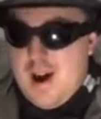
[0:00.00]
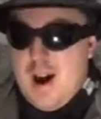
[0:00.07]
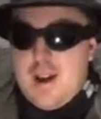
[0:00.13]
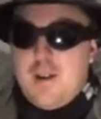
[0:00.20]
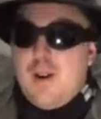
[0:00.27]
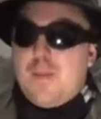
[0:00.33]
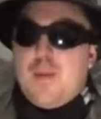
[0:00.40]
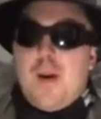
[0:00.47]
I
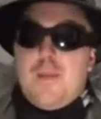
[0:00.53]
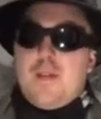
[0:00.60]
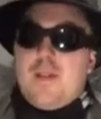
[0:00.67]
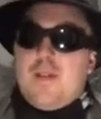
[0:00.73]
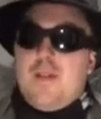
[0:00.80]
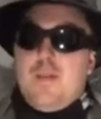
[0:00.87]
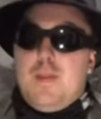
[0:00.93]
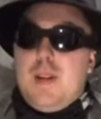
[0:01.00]
know I
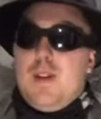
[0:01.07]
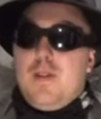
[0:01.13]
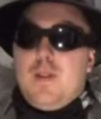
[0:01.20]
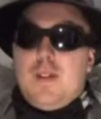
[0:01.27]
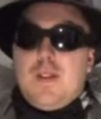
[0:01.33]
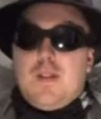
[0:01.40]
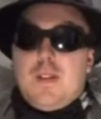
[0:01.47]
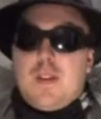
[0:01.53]
promised to be
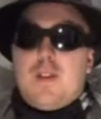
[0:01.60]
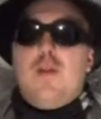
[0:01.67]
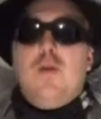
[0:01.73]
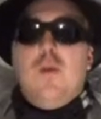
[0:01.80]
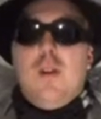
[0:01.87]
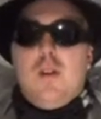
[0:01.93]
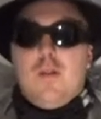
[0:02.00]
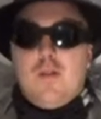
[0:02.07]
doing this, like,
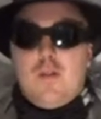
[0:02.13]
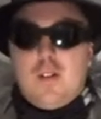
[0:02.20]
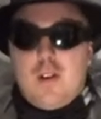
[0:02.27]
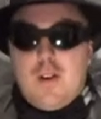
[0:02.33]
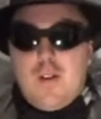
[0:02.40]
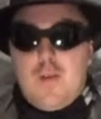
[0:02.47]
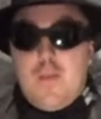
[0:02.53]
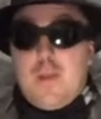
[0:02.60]
2 years
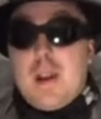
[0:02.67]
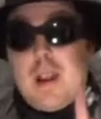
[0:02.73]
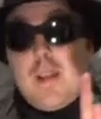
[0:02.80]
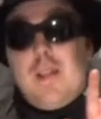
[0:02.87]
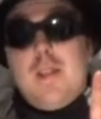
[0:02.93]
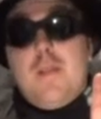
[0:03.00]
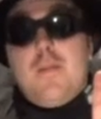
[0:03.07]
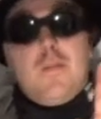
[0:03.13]
ago, but
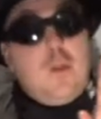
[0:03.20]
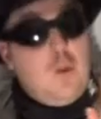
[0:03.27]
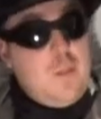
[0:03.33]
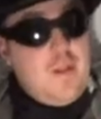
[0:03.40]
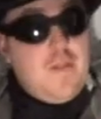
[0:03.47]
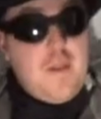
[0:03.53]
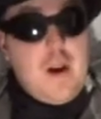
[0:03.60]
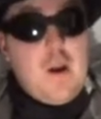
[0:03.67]
to
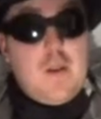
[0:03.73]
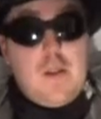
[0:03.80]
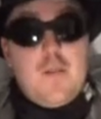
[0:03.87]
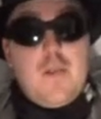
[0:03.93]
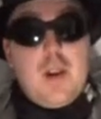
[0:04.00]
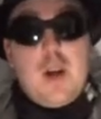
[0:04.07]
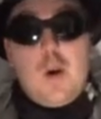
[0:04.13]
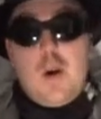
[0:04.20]
be fair, in the
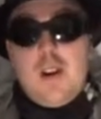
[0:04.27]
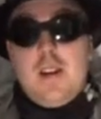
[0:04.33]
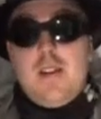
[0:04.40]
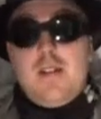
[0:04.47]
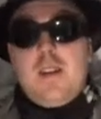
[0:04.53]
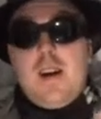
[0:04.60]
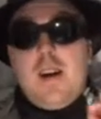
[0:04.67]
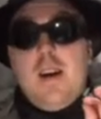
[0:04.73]
video, I
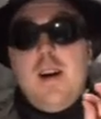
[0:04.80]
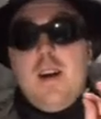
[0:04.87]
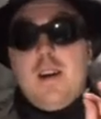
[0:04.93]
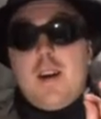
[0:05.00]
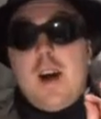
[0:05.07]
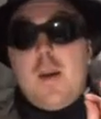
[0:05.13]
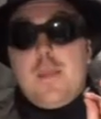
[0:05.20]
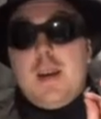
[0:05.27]
did say
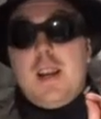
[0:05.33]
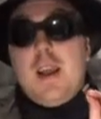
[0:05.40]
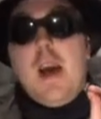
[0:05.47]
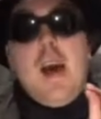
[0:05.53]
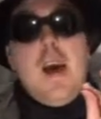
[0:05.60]
coming